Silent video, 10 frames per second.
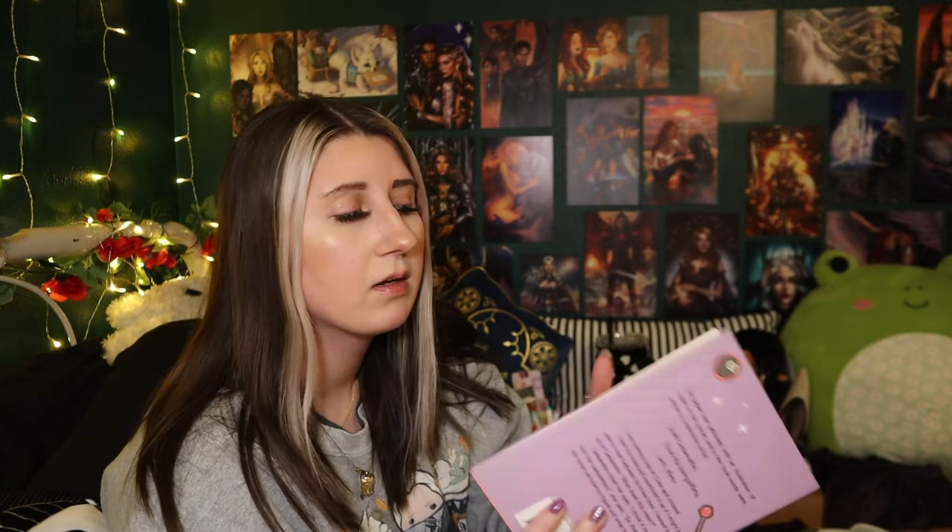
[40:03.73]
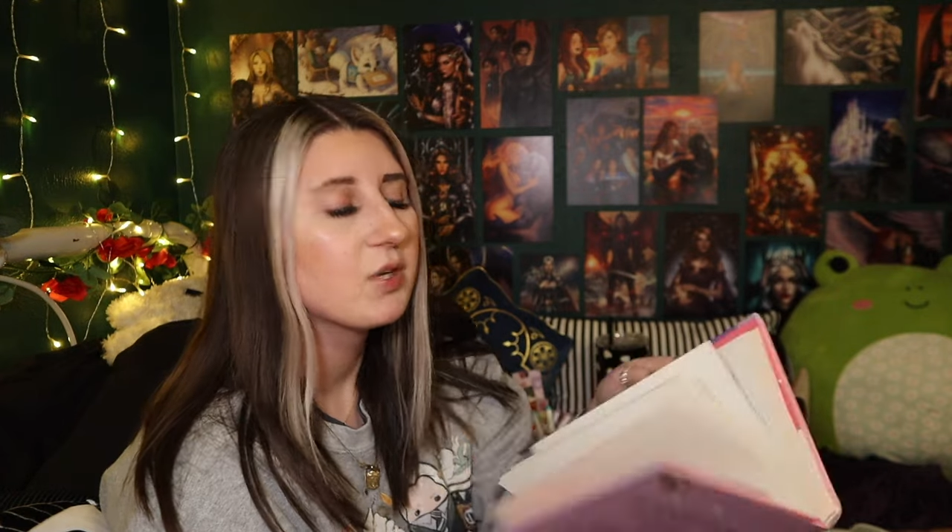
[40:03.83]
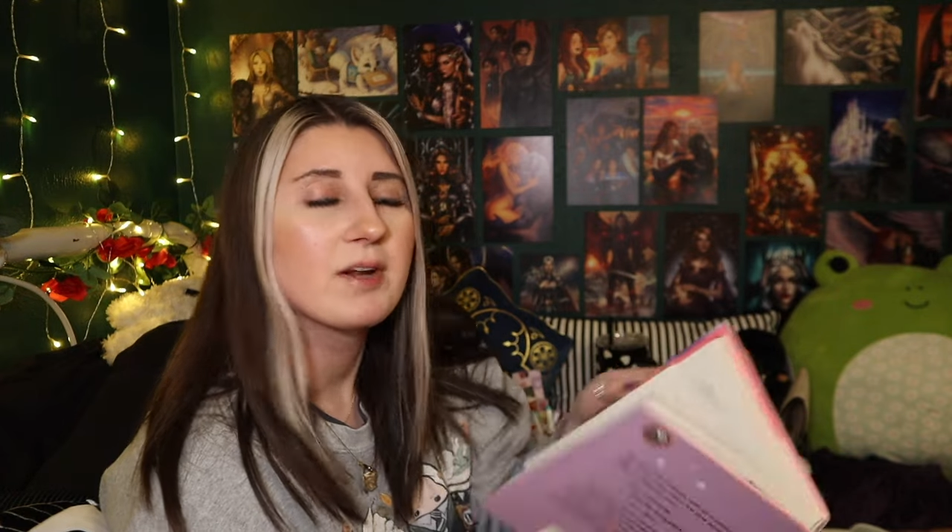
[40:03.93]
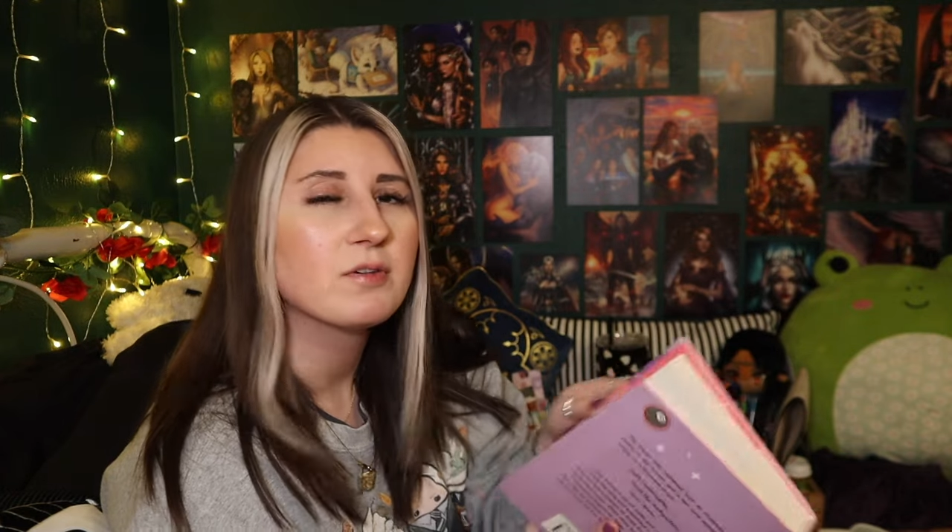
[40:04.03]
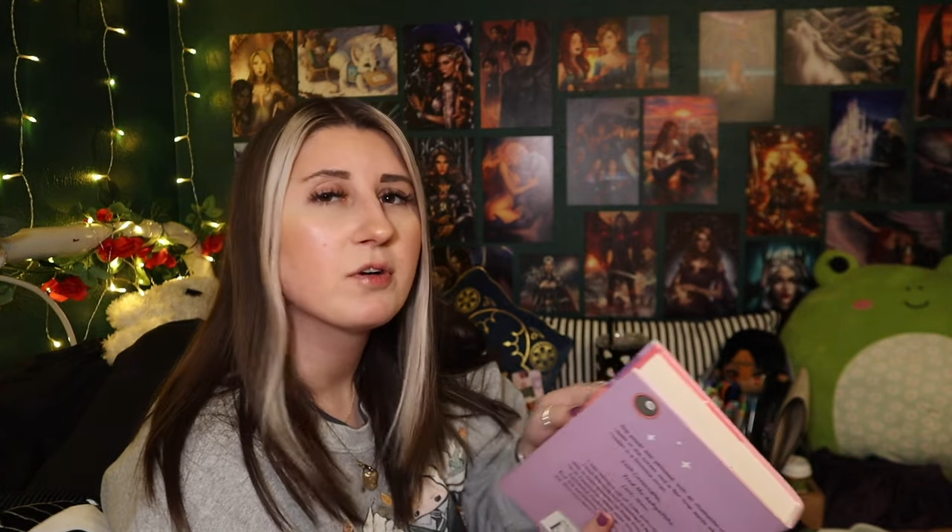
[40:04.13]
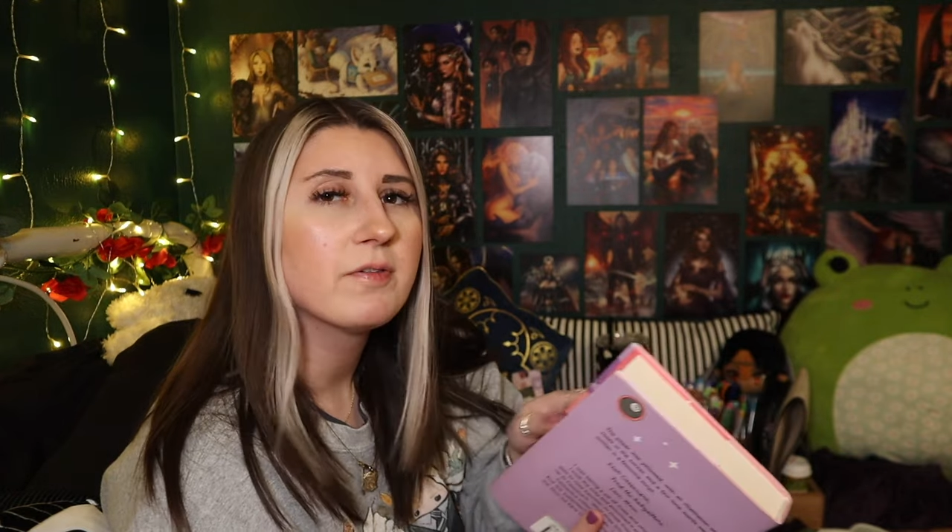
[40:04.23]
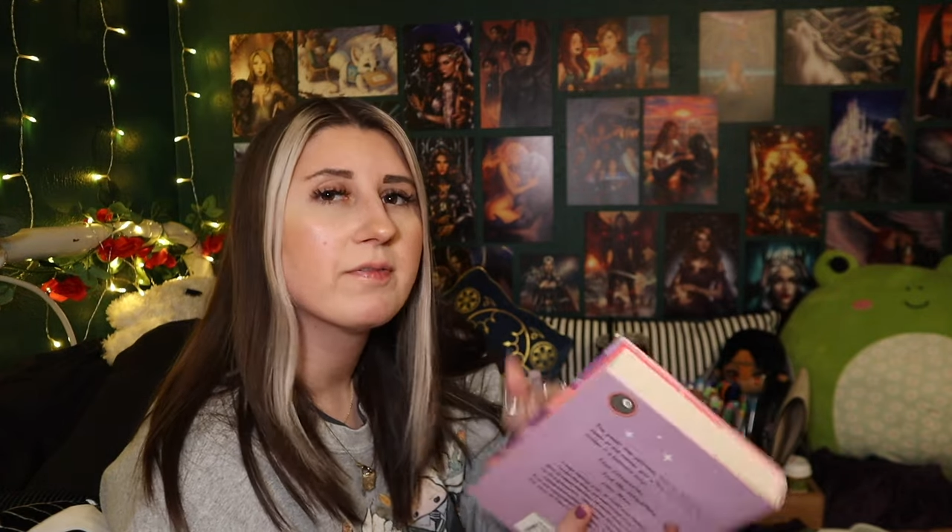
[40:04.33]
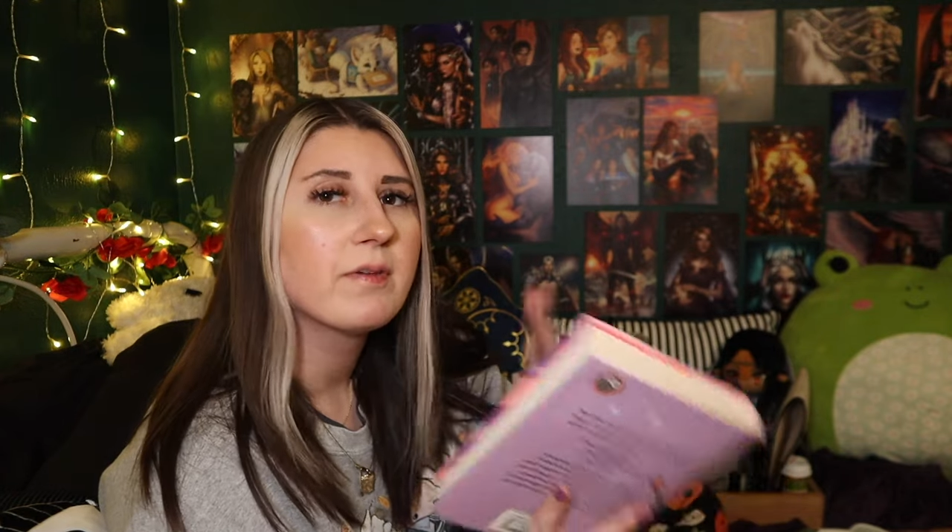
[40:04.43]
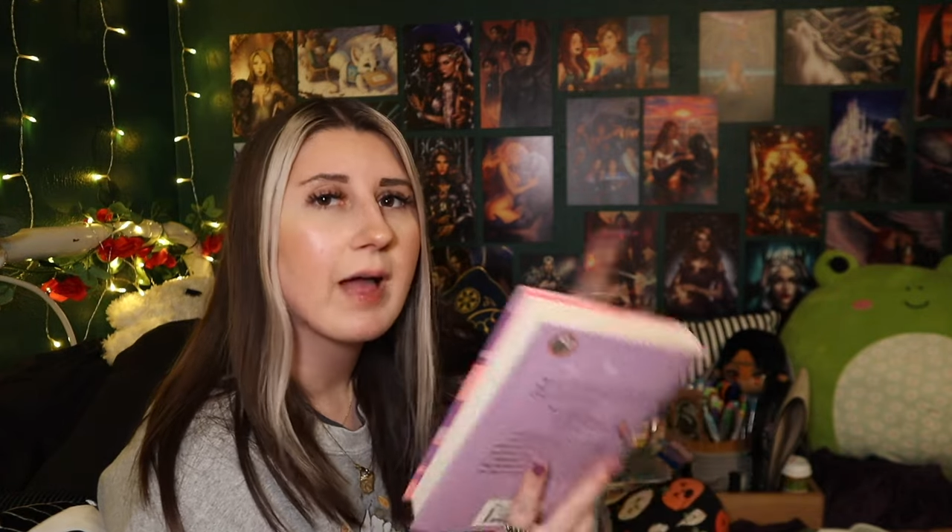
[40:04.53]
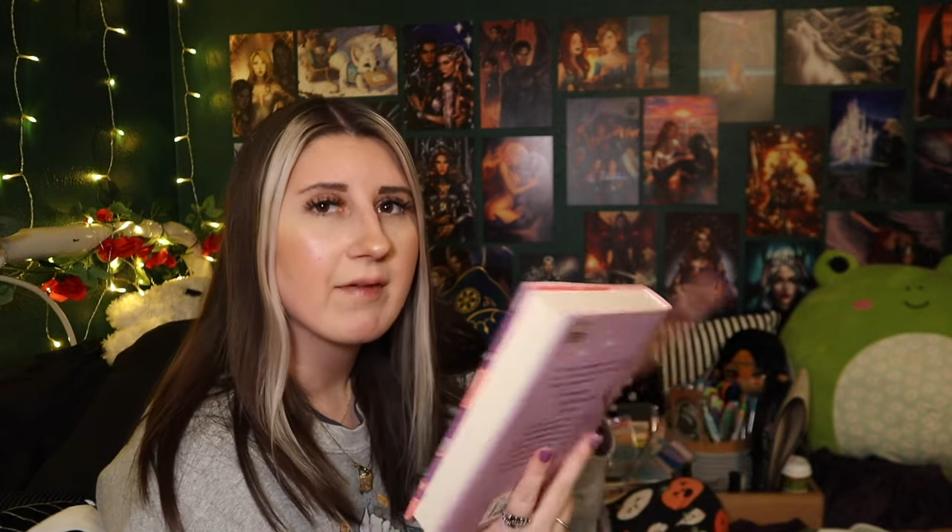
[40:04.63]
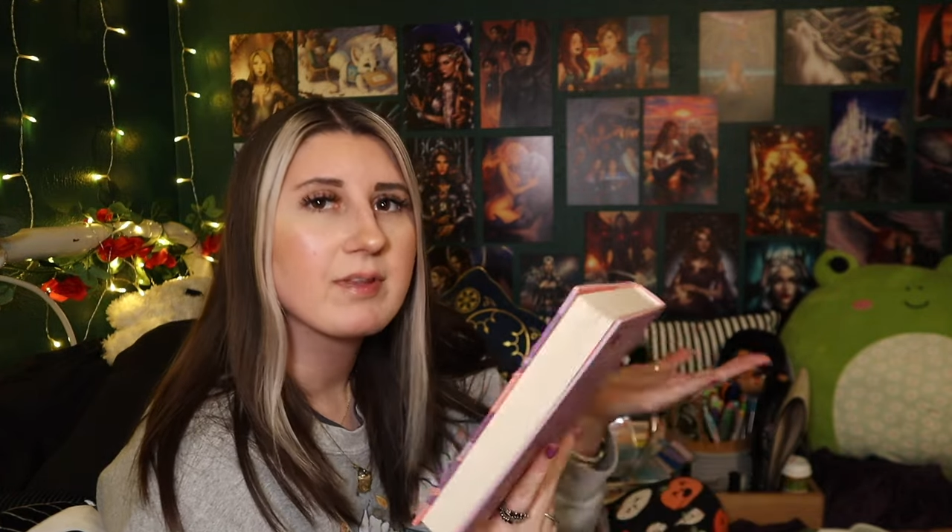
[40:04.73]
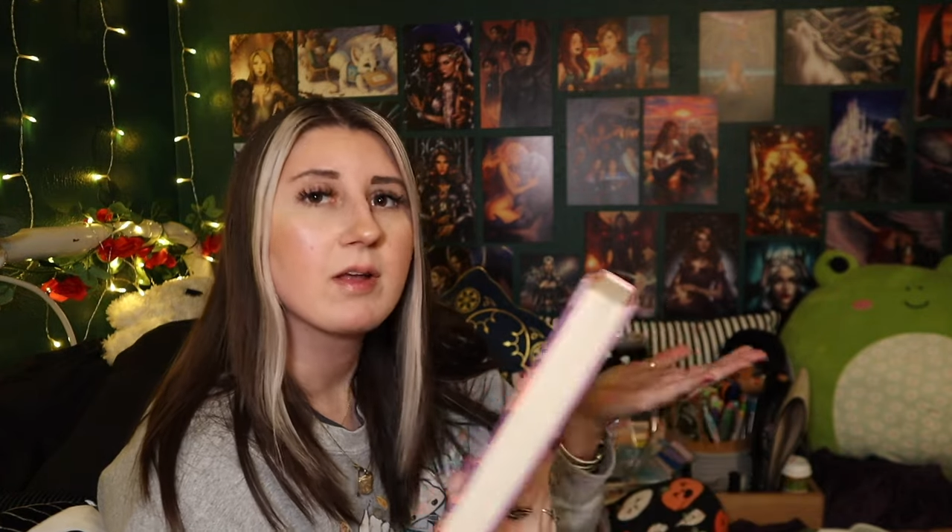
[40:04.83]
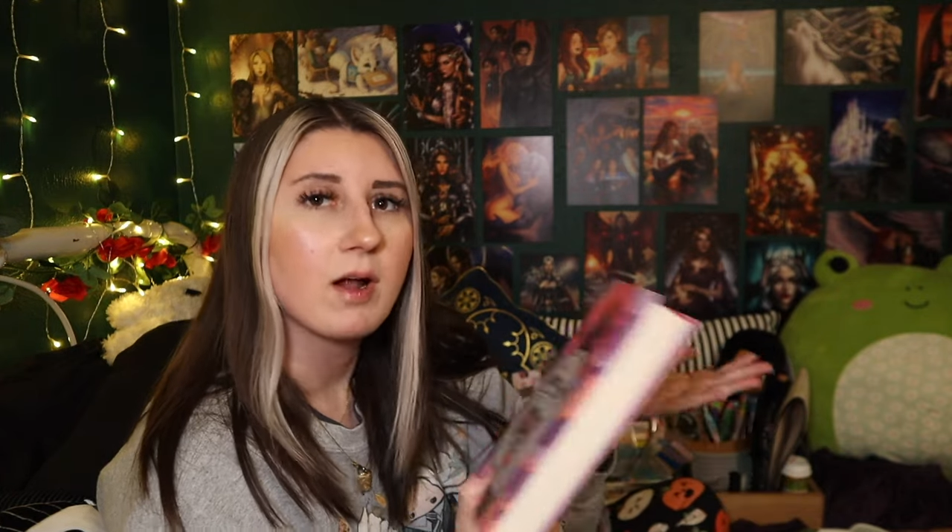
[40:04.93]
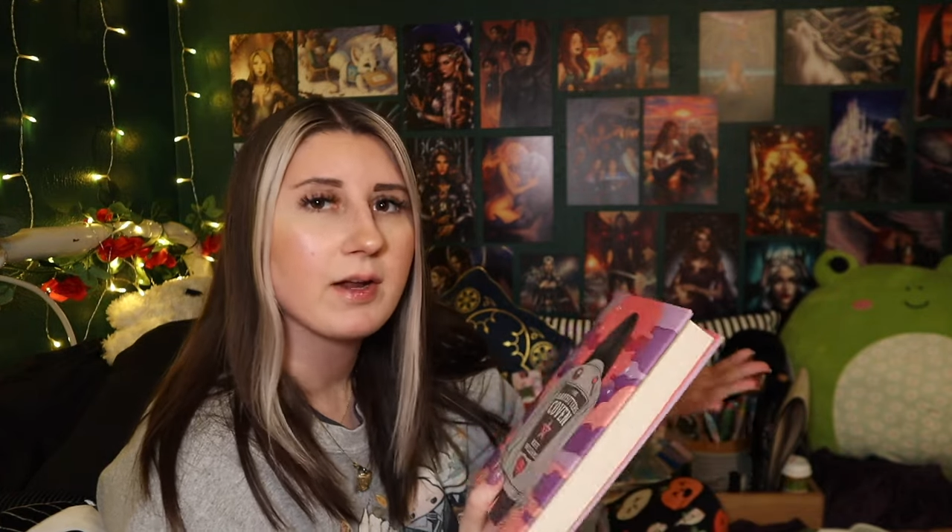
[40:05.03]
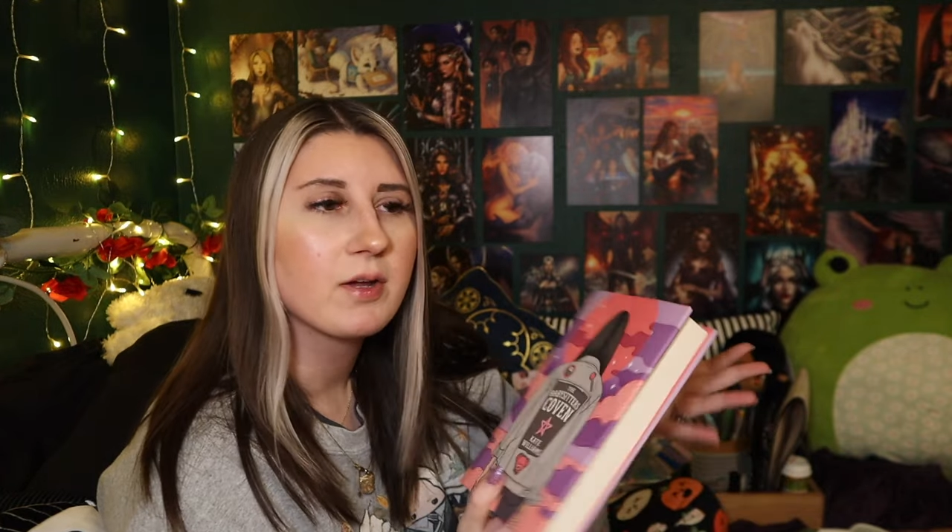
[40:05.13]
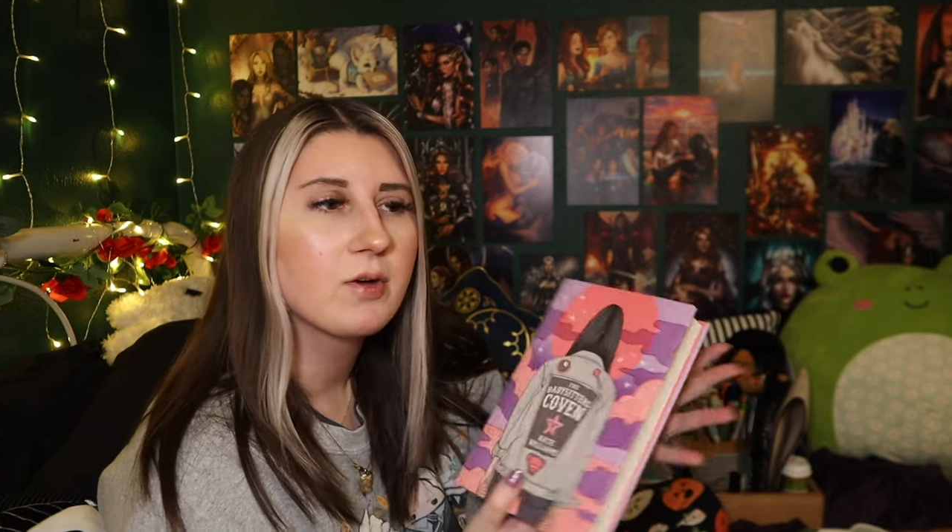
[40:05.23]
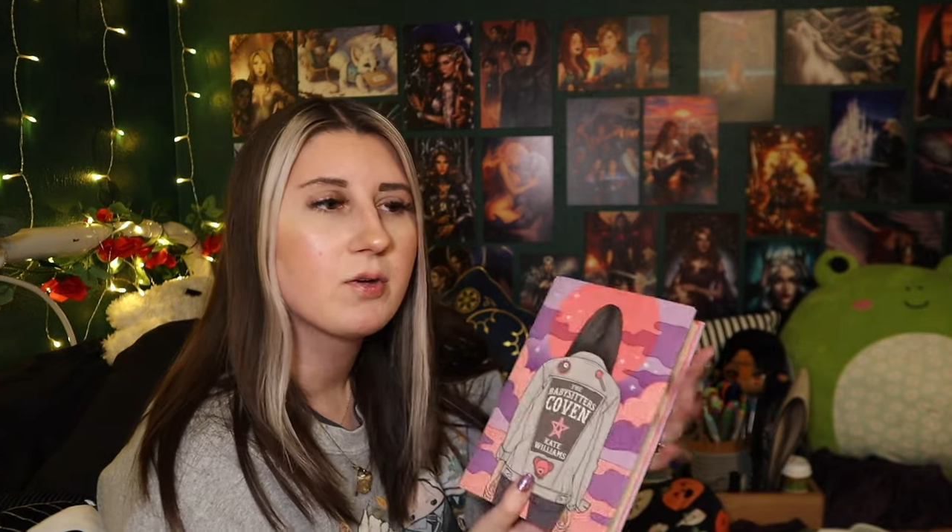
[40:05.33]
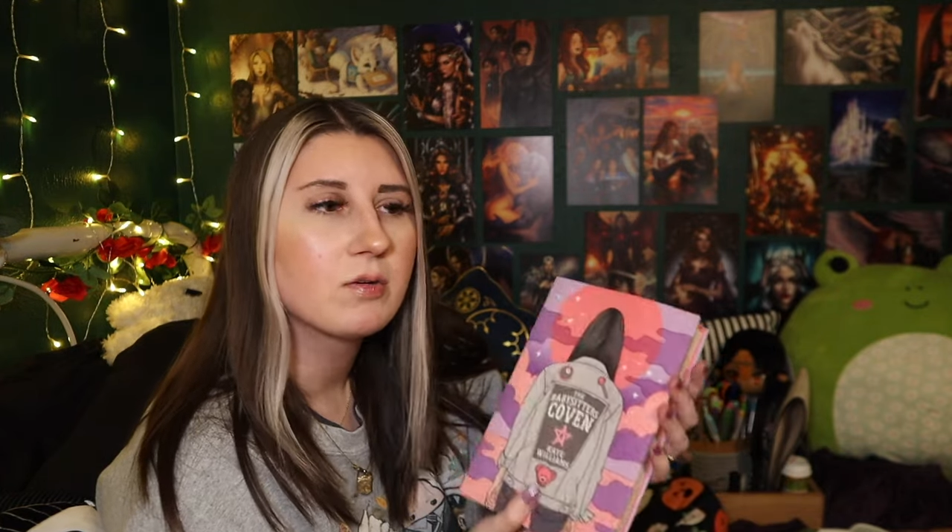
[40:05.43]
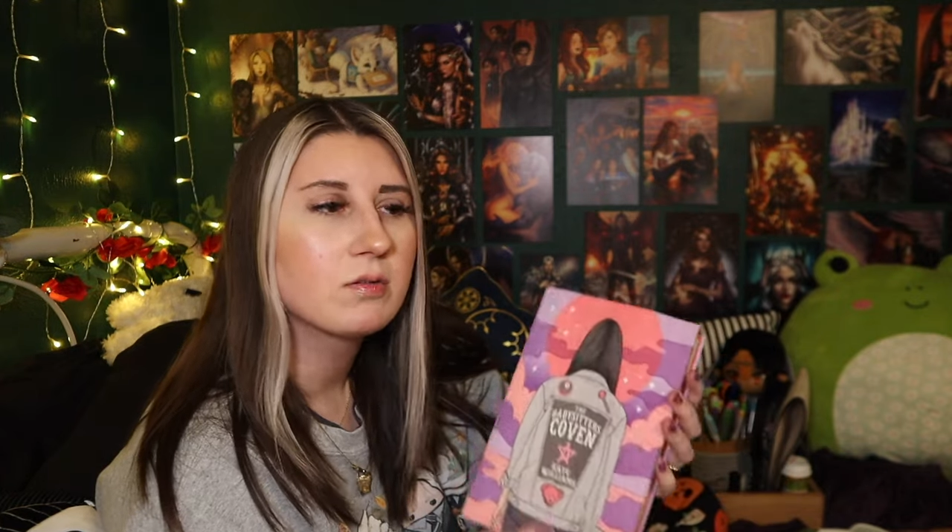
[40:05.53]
So I don't know if having the audio